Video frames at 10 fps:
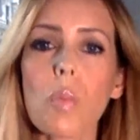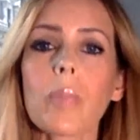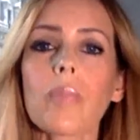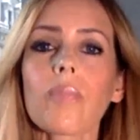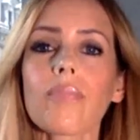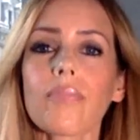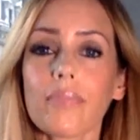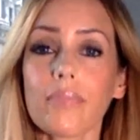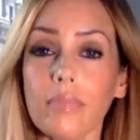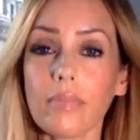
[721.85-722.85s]

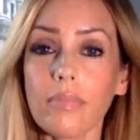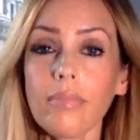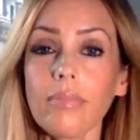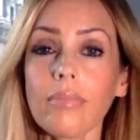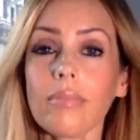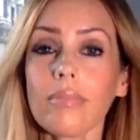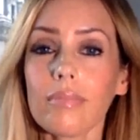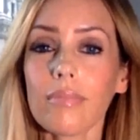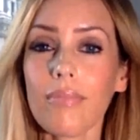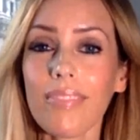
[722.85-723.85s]

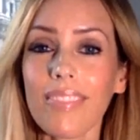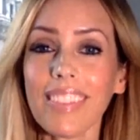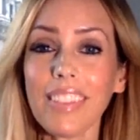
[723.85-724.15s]
[no speech]